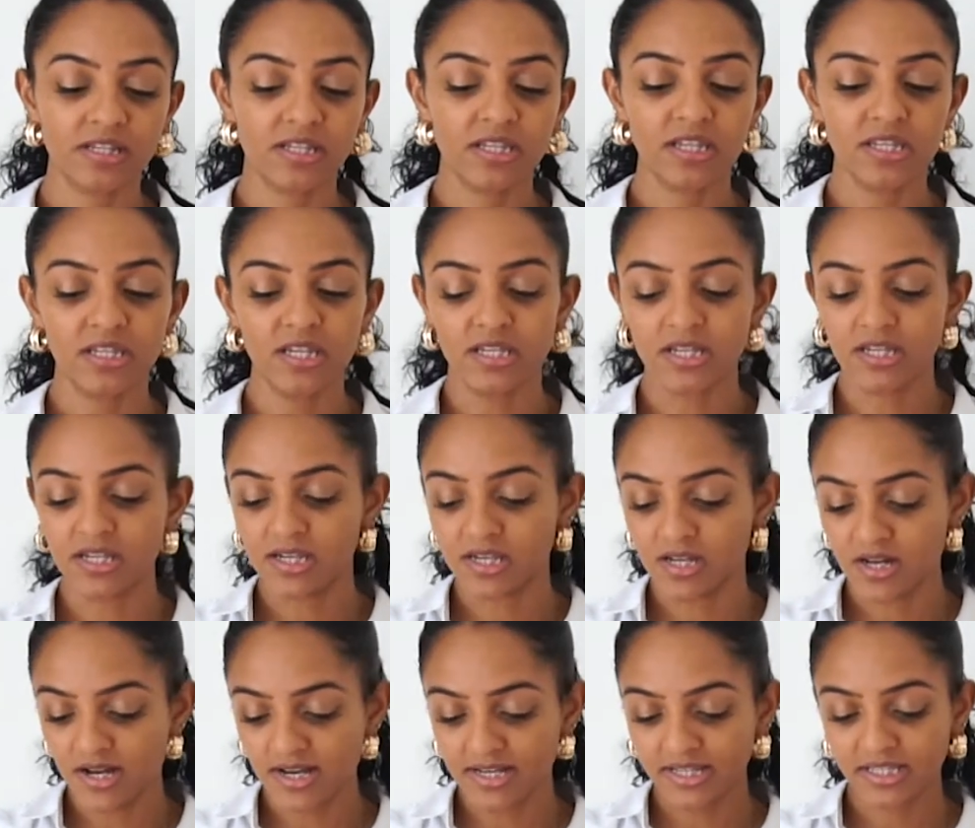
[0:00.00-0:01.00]
So this is a
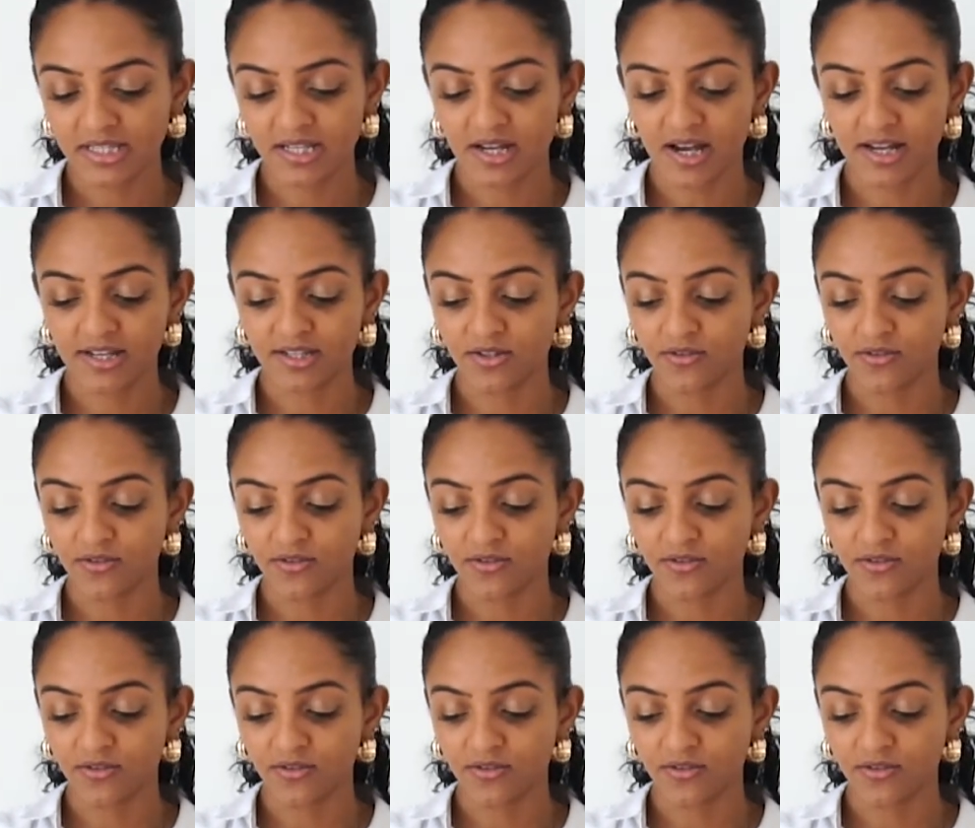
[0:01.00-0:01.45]
nice kind